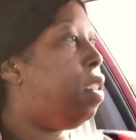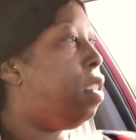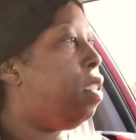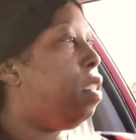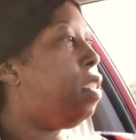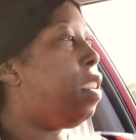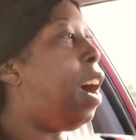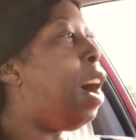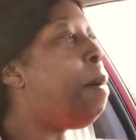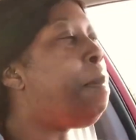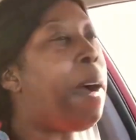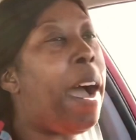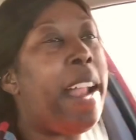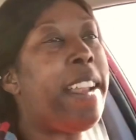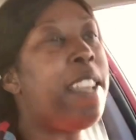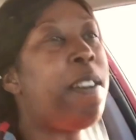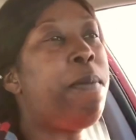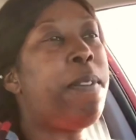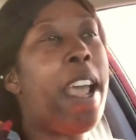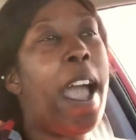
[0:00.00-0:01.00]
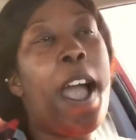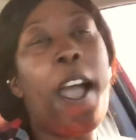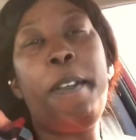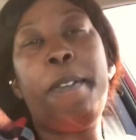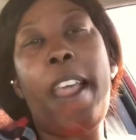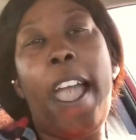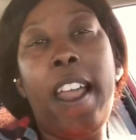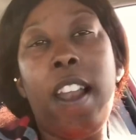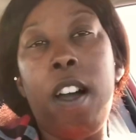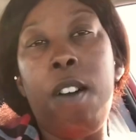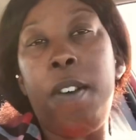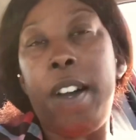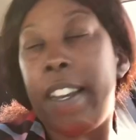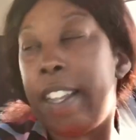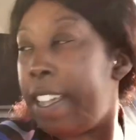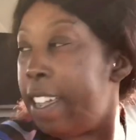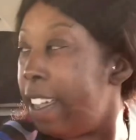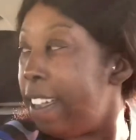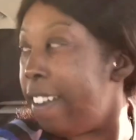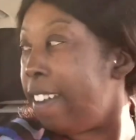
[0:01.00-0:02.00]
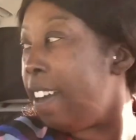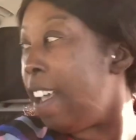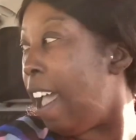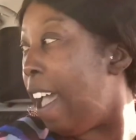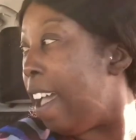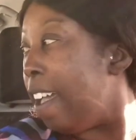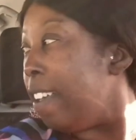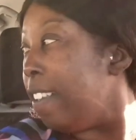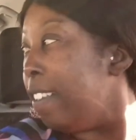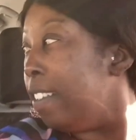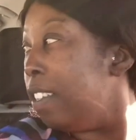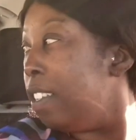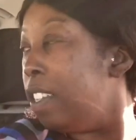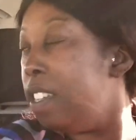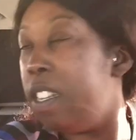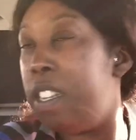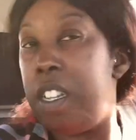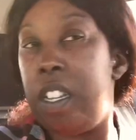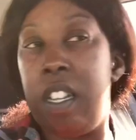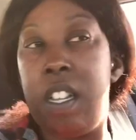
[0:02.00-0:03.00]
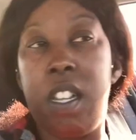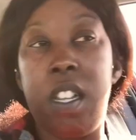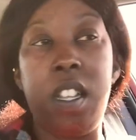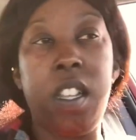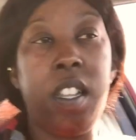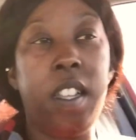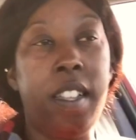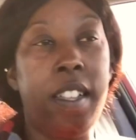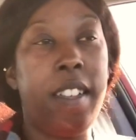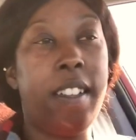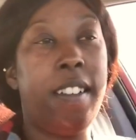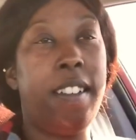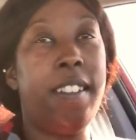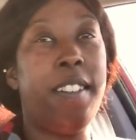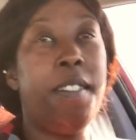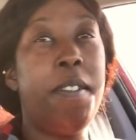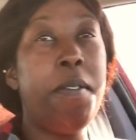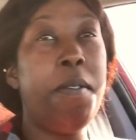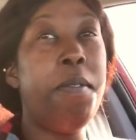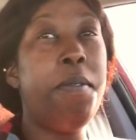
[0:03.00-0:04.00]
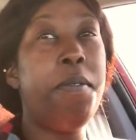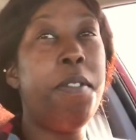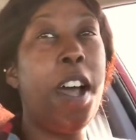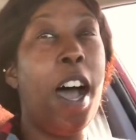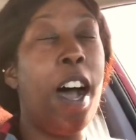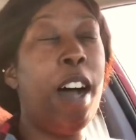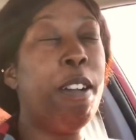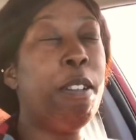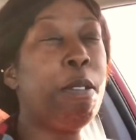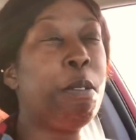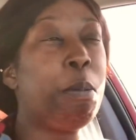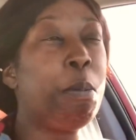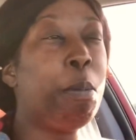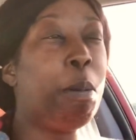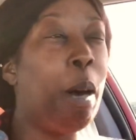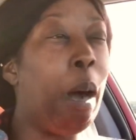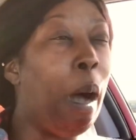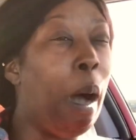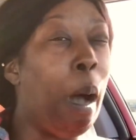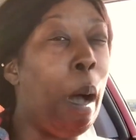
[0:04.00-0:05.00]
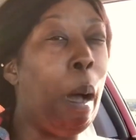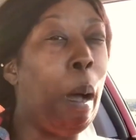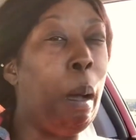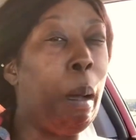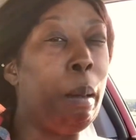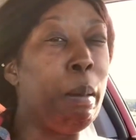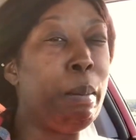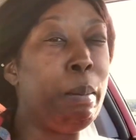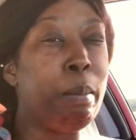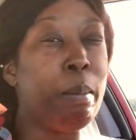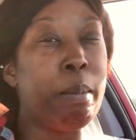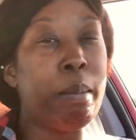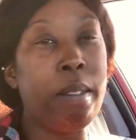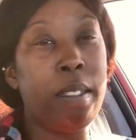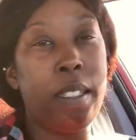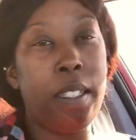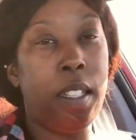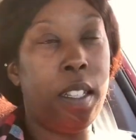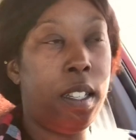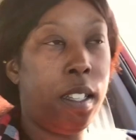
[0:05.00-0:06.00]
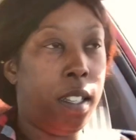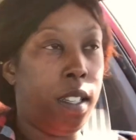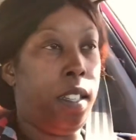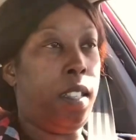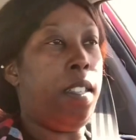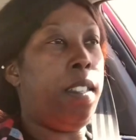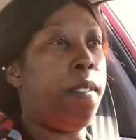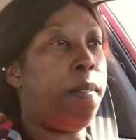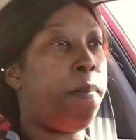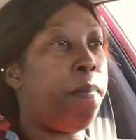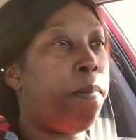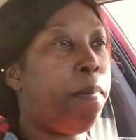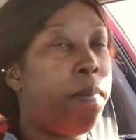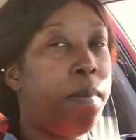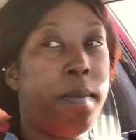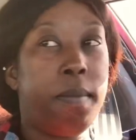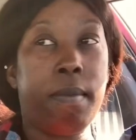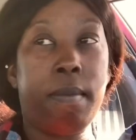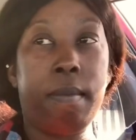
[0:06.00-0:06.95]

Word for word: Nobody, they, they don't want to hear that. That's why. I don't care. That's why. Barbershop.